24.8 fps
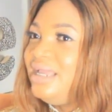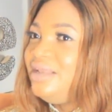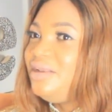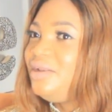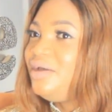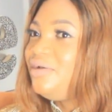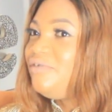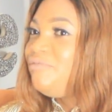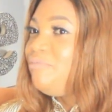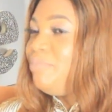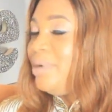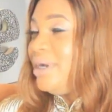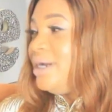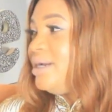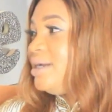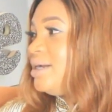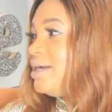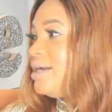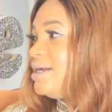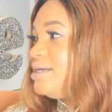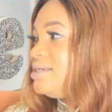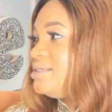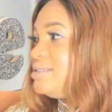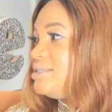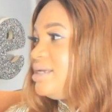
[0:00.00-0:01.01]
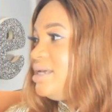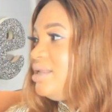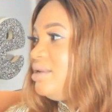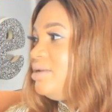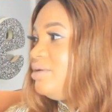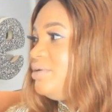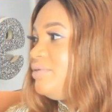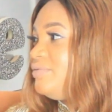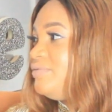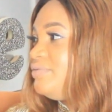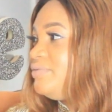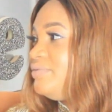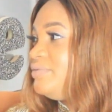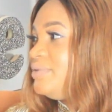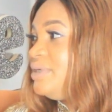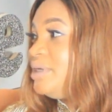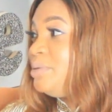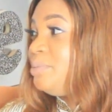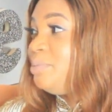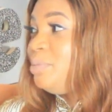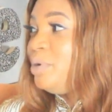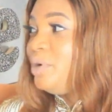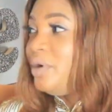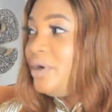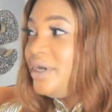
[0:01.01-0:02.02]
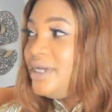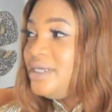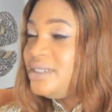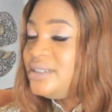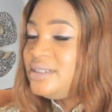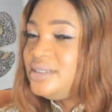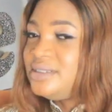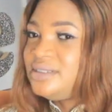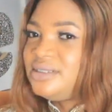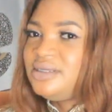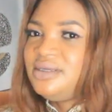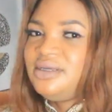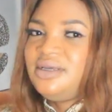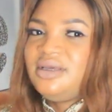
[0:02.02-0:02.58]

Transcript: love bankers. I love their poise.